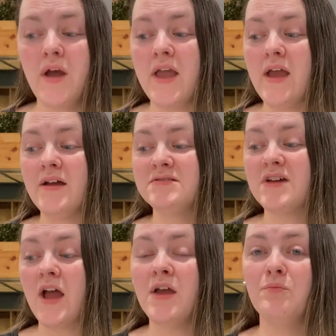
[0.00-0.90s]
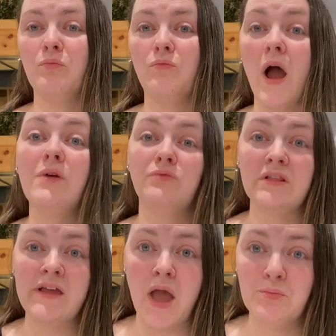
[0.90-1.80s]
And I
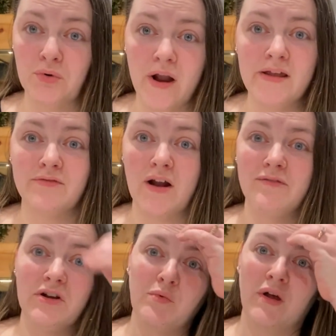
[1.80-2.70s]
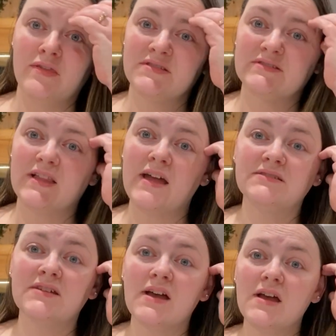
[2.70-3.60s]
really am praying for everyone this
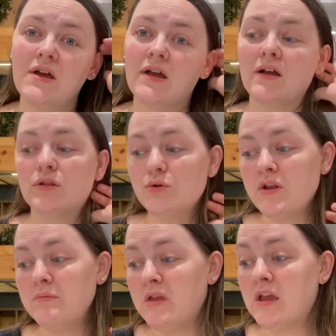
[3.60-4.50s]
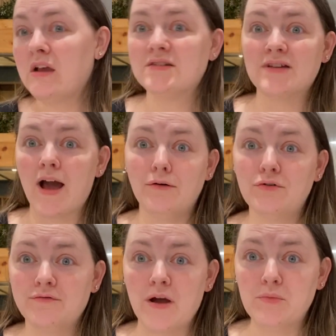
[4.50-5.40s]
Lent, including me, because I don't
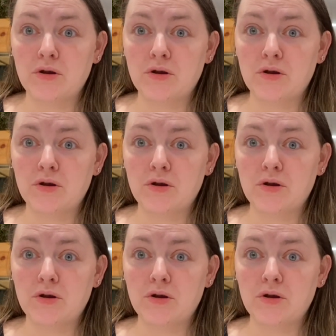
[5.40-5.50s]
know if I'm going